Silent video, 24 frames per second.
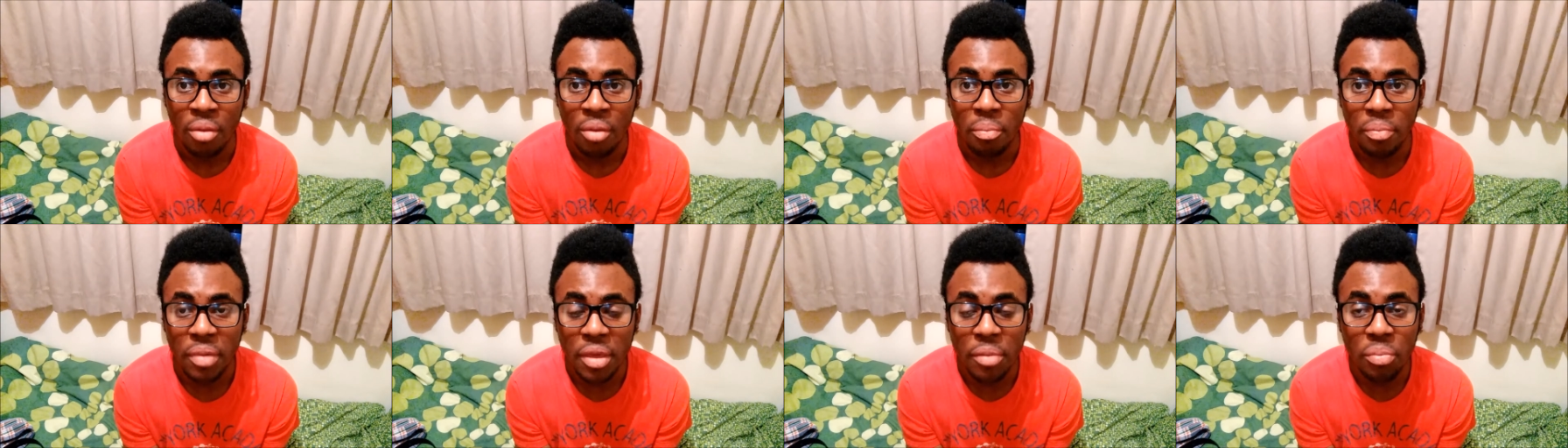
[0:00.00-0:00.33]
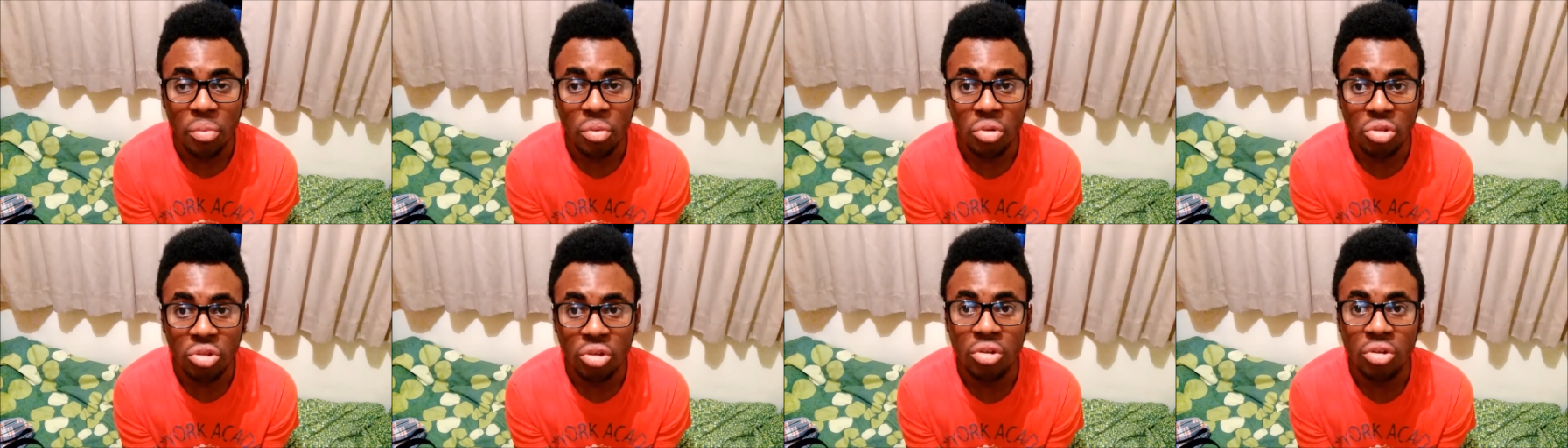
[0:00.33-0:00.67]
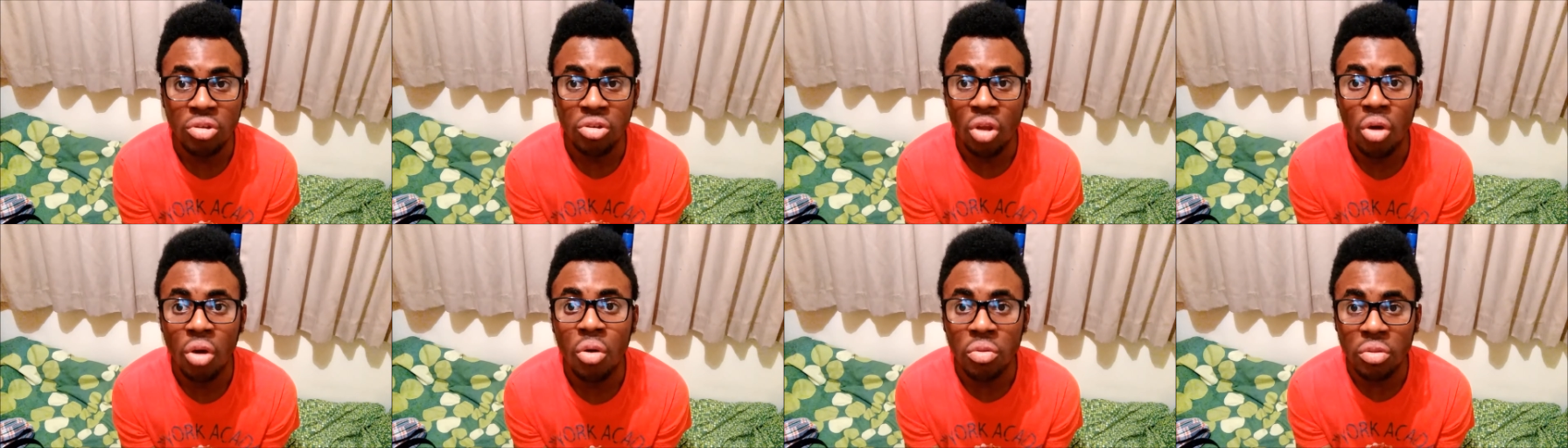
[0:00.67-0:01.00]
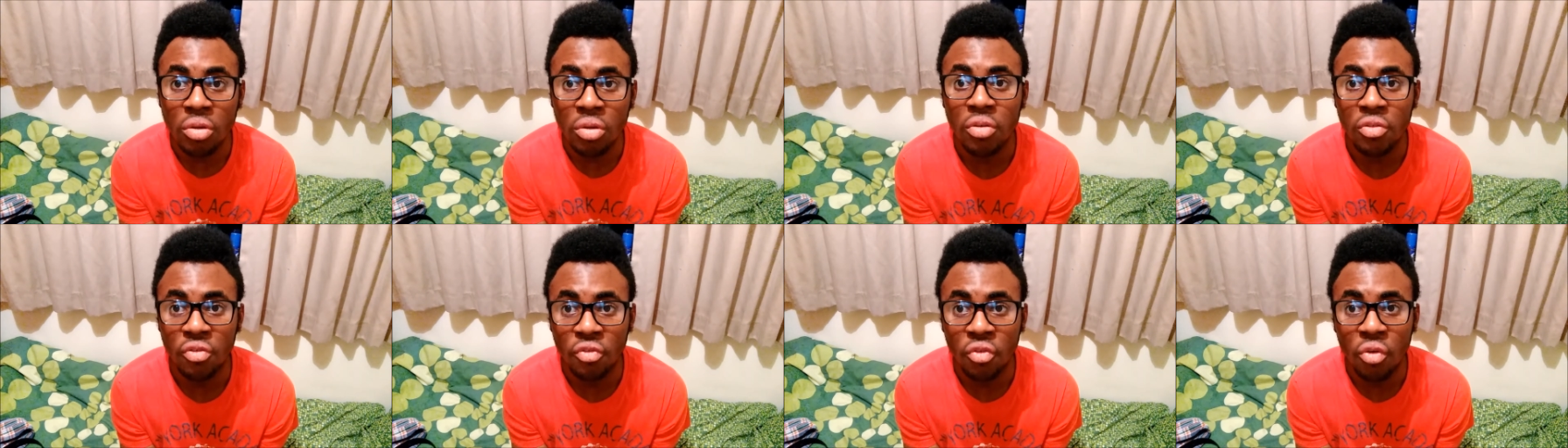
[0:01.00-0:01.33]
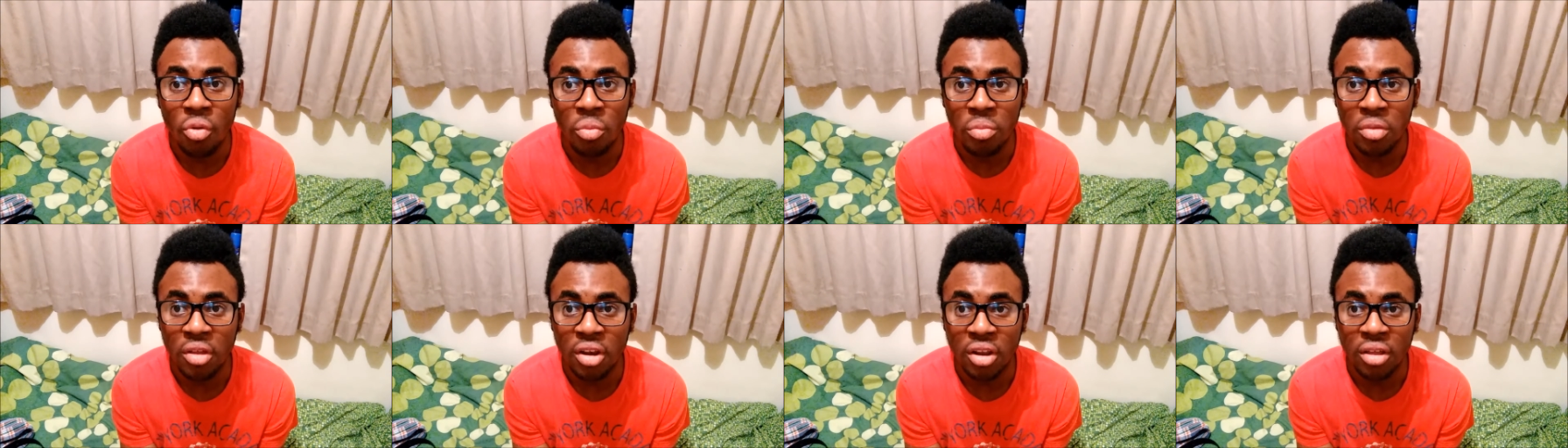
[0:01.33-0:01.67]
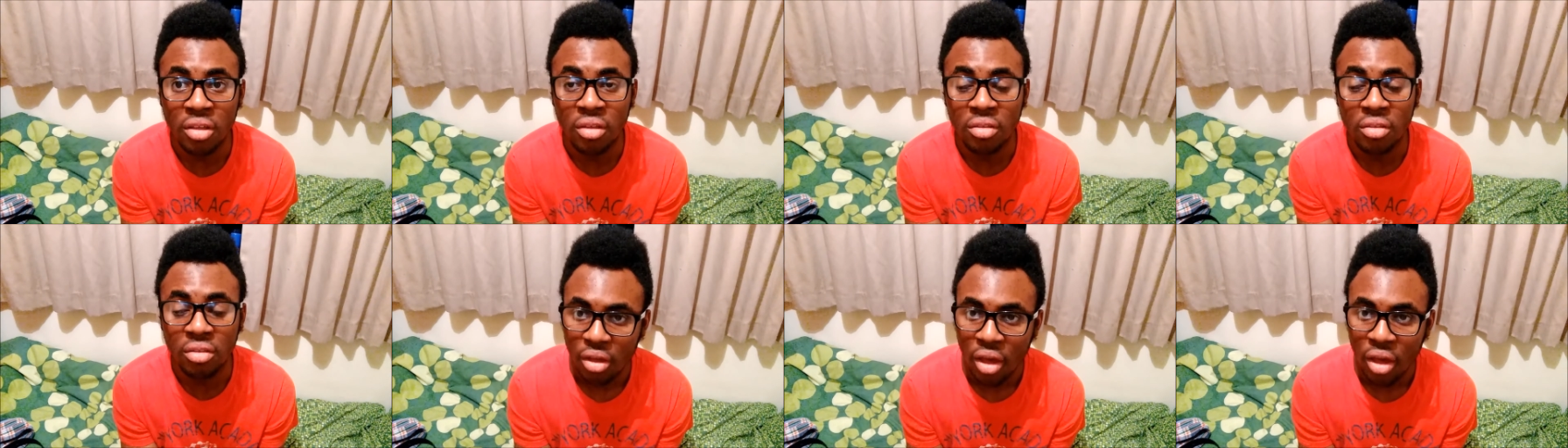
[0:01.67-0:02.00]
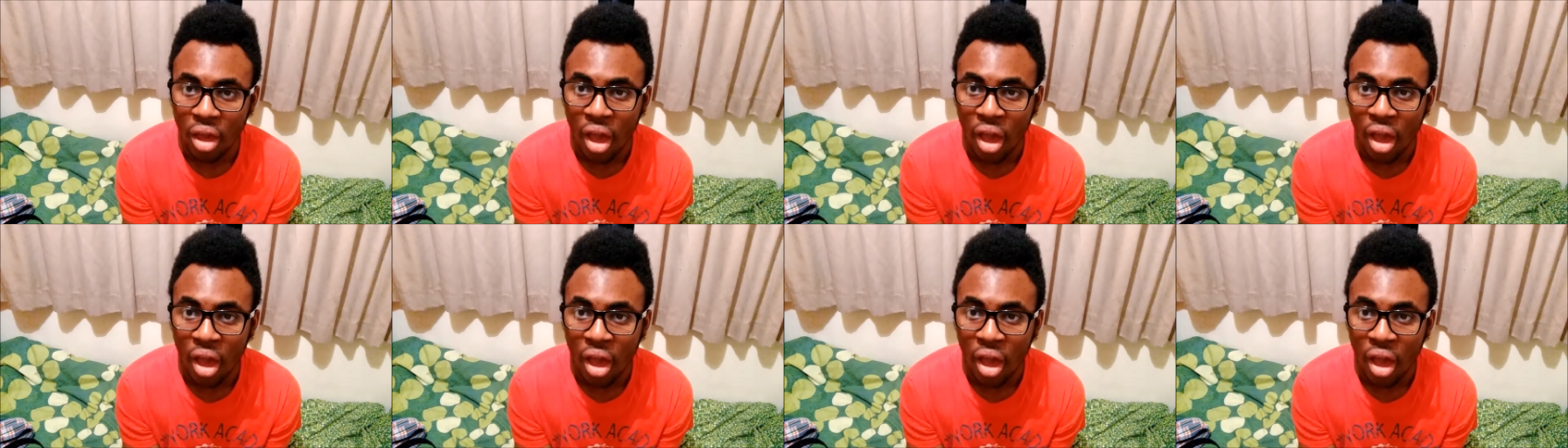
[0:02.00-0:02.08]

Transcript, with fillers: People should know those formulas,